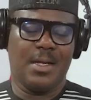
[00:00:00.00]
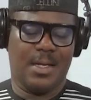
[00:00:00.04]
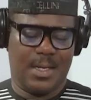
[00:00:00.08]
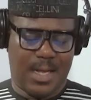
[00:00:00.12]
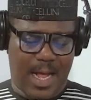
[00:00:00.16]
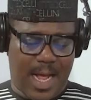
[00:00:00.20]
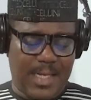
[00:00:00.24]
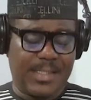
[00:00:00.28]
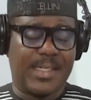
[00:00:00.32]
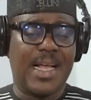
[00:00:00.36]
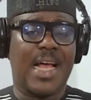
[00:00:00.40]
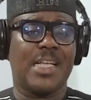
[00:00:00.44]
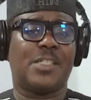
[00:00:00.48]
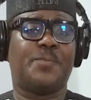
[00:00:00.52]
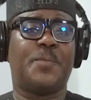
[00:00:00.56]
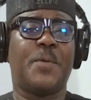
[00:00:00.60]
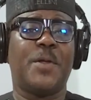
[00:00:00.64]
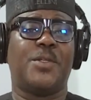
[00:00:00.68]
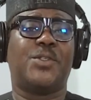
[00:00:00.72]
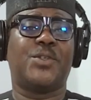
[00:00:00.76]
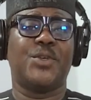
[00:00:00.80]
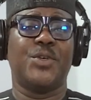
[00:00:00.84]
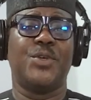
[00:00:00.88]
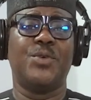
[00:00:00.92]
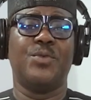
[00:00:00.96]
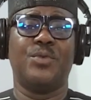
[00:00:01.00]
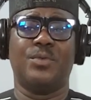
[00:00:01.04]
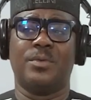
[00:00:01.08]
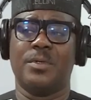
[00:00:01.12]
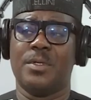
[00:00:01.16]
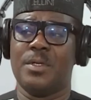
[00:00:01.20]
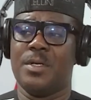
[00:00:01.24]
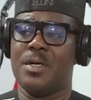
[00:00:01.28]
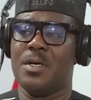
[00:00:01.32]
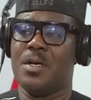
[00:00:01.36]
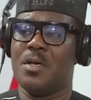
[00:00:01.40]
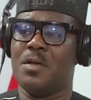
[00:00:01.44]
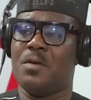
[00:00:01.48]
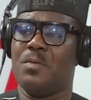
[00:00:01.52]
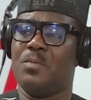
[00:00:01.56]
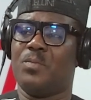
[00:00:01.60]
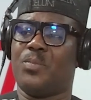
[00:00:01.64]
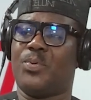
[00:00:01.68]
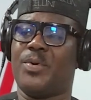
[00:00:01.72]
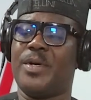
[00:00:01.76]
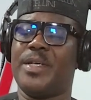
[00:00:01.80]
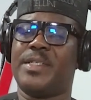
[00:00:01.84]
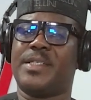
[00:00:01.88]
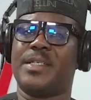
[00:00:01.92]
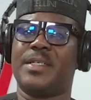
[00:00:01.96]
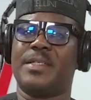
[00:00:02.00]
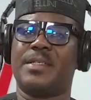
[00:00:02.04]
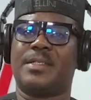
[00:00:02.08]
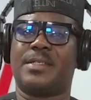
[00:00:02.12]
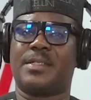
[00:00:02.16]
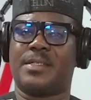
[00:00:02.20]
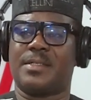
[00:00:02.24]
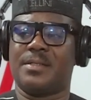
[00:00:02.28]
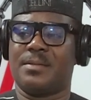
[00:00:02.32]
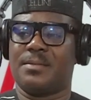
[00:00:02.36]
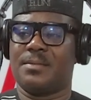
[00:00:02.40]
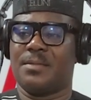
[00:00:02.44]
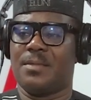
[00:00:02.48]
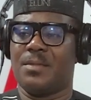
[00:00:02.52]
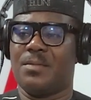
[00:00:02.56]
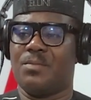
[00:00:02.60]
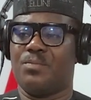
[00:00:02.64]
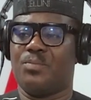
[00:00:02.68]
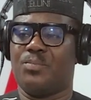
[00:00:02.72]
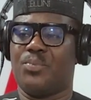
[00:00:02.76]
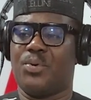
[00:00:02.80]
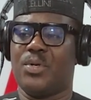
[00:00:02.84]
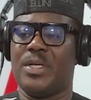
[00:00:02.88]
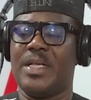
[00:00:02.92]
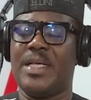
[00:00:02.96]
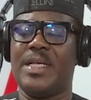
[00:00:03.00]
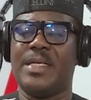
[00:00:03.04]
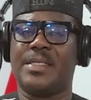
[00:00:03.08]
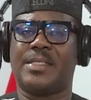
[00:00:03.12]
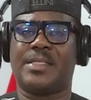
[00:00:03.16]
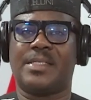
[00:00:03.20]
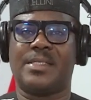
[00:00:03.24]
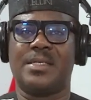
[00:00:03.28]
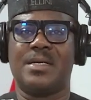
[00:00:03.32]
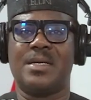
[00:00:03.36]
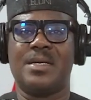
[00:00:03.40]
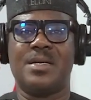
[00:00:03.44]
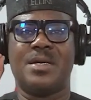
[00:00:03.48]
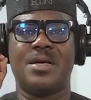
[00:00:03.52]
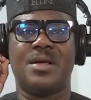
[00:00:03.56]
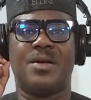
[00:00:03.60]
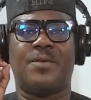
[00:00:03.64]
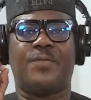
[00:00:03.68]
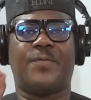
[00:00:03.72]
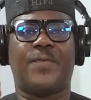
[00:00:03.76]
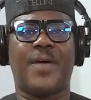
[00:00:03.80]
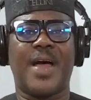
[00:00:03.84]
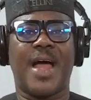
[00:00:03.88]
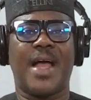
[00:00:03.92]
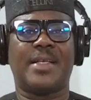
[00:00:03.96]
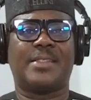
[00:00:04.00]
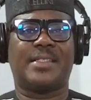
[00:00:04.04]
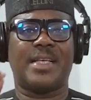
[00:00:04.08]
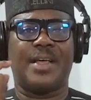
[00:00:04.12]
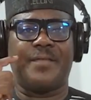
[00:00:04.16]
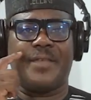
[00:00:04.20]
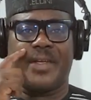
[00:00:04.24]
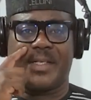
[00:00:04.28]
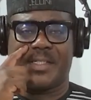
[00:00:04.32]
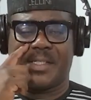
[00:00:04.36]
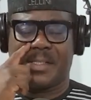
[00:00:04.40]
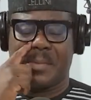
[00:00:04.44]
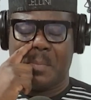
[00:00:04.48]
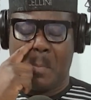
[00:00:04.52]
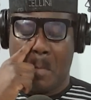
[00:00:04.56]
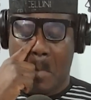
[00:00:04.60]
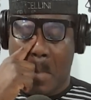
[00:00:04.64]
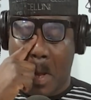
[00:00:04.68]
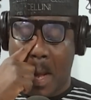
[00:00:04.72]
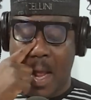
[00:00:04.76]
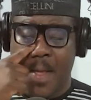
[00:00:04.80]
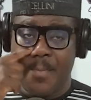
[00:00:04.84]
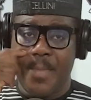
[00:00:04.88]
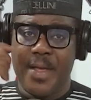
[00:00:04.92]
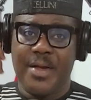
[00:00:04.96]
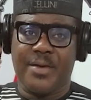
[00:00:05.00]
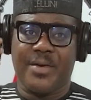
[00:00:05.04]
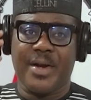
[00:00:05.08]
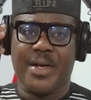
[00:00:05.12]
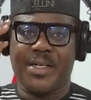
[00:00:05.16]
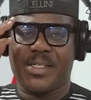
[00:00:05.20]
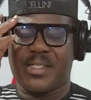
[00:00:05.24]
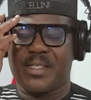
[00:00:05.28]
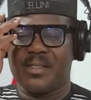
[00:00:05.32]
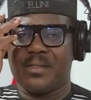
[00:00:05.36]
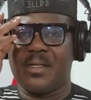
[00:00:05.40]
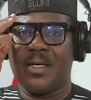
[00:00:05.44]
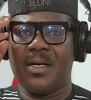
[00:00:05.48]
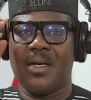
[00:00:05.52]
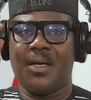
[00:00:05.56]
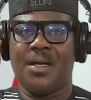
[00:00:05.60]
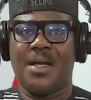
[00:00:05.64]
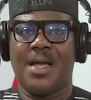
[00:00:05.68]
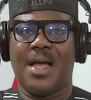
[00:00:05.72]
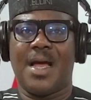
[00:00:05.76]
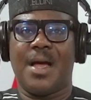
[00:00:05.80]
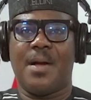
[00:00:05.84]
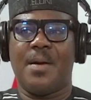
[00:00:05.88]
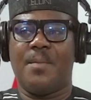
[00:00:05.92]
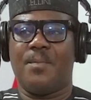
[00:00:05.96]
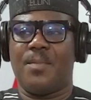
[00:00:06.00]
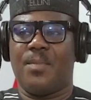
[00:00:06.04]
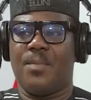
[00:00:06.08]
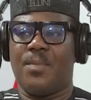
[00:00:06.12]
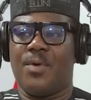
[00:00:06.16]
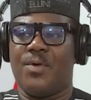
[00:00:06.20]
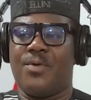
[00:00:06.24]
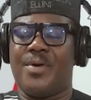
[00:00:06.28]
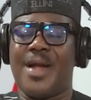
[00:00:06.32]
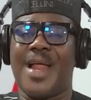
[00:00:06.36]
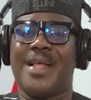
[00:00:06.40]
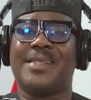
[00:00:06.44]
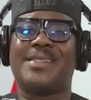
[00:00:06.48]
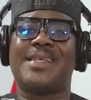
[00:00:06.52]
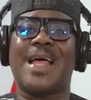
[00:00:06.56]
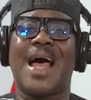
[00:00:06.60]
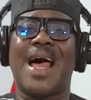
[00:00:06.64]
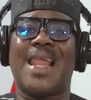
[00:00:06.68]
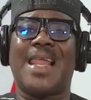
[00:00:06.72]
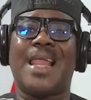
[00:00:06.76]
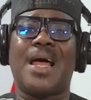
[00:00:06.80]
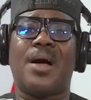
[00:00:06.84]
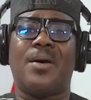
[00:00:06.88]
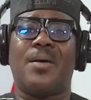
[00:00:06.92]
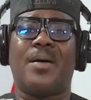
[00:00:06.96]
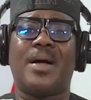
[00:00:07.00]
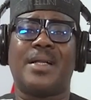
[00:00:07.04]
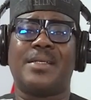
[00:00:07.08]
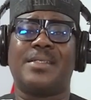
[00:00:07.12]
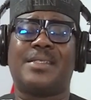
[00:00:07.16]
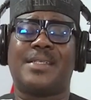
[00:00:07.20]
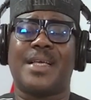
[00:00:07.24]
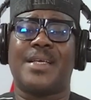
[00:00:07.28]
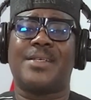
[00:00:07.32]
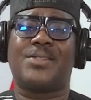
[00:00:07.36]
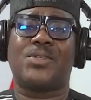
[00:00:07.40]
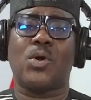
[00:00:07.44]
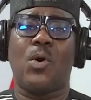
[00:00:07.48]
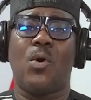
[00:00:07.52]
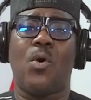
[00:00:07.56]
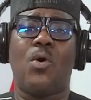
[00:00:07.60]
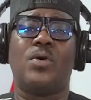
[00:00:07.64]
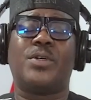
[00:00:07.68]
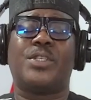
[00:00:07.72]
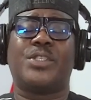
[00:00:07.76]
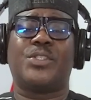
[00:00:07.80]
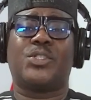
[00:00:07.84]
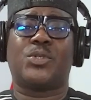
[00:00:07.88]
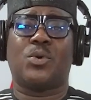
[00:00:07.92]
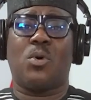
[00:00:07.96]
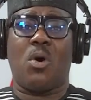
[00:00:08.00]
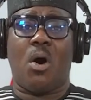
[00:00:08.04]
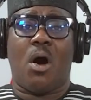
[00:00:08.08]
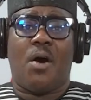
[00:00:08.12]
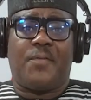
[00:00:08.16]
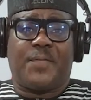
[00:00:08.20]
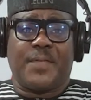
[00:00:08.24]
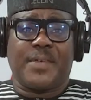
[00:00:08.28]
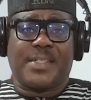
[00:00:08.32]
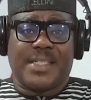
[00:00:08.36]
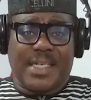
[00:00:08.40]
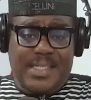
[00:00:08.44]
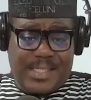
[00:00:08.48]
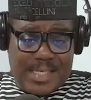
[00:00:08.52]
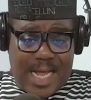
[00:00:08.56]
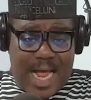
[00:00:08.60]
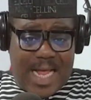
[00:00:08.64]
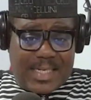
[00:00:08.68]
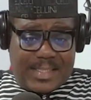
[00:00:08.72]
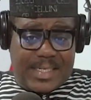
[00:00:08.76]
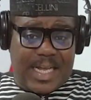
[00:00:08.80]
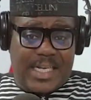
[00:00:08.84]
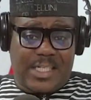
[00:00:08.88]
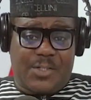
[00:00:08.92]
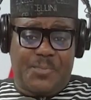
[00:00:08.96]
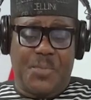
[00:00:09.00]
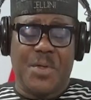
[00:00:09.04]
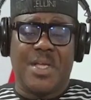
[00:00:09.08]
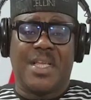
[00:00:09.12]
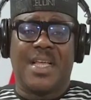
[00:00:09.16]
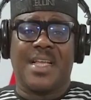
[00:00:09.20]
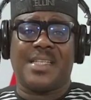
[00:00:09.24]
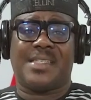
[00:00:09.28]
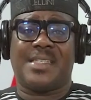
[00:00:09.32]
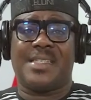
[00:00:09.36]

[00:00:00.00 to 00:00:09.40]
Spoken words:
As I speak to you, prisons, police, fire service, immigration, rent allowance is owed to officers as I speak.